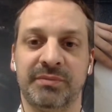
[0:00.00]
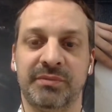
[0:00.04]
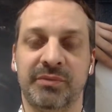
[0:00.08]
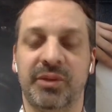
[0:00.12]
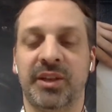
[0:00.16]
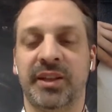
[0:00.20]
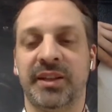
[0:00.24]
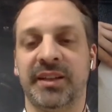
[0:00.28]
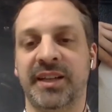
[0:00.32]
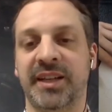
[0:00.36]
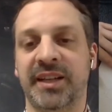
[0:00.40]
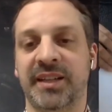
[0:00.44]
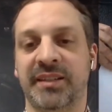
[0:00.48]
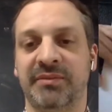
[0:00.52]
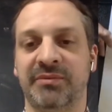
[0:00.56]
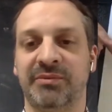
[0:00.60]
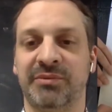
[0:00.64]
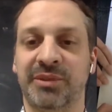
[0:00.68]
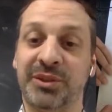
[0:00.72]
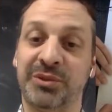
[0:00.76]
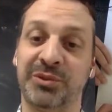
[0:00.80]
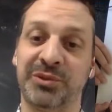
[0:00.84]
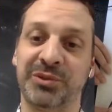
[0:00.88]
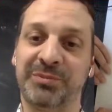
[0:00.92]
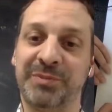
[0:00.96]
Well, again,
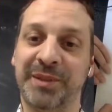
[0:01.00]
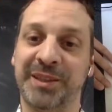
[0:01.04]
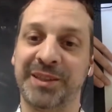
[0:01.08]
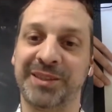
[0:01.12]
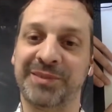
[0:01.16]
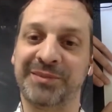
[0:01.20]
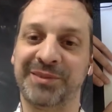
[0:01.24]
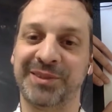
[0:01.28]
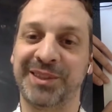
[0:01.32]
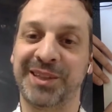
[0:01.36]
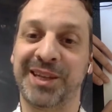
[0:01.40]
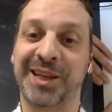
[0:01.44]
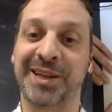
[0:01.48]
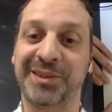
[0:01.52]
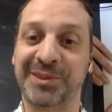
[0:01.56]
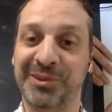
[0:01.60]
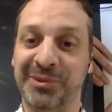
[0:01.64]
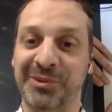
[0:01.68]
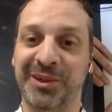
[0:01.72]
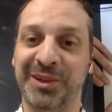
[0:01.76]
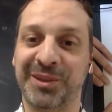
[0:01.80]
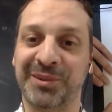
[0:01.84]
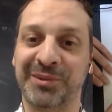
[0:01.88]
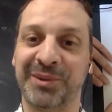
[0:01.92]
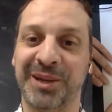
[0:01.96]
retrospectively, I
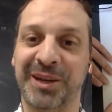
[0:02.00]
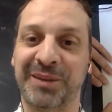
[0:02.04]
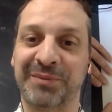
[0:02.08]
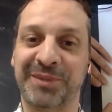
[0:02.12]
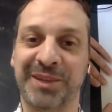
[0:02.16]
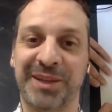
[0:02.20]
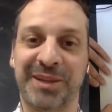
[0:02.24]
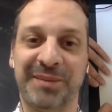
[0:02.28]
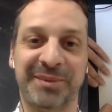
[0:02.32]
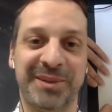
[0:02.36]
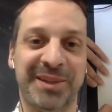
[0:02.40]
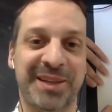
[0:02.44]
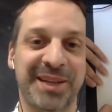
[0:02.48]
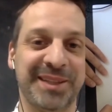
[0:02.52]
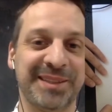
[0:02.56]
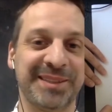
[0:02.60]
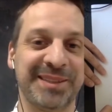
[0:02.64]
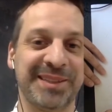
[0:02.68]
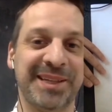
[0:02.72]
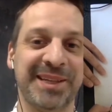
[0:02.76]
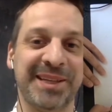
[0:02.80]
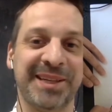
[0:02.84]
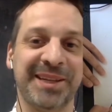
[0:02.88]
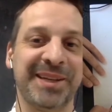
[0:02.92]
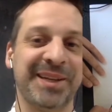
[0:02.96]
know I don't have time the
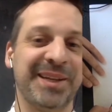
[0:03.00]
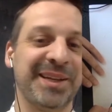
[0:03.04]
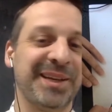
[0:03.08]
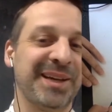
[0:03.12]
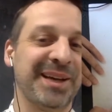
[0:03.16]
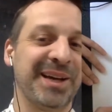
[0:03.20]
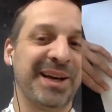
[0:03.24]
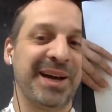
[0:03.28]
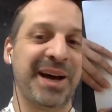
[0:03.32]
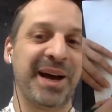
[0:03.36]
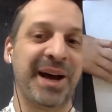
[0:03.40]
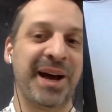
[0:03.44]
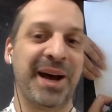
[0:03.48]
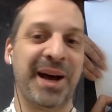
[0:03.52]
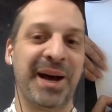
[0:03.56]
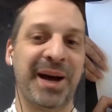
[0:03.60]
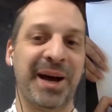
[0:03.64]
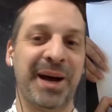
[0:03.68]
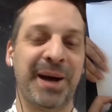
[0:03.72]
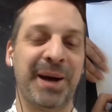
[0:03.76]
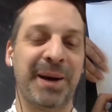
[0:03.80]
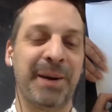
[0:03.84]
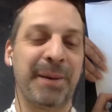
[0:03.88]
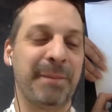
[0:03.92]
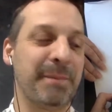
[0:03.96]
next day,
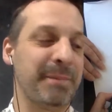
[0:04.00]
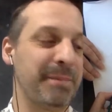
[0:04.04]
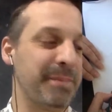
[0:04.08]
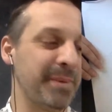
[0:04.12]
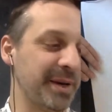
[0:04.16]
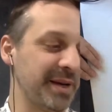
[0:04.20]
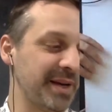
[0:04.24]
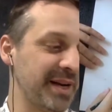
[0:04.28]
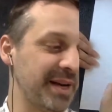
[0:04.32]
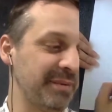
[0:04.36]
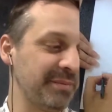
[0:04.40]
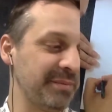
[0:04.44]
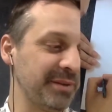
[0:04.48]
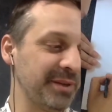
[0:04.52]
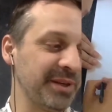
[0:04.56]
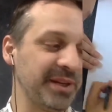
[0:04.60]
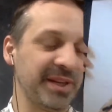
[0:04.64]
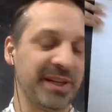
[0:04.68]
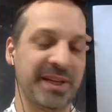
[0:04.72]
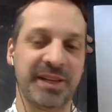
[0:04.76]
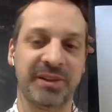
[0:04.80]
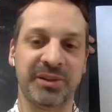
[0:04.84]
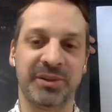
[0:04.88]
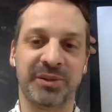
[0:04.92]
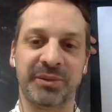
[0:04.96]
but I'm
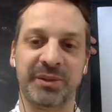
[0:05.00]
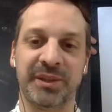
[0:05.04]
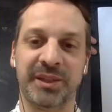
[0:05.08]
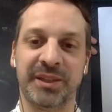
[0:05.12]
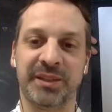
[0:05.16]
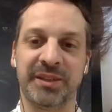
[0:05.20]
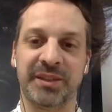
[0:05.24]
gonna get to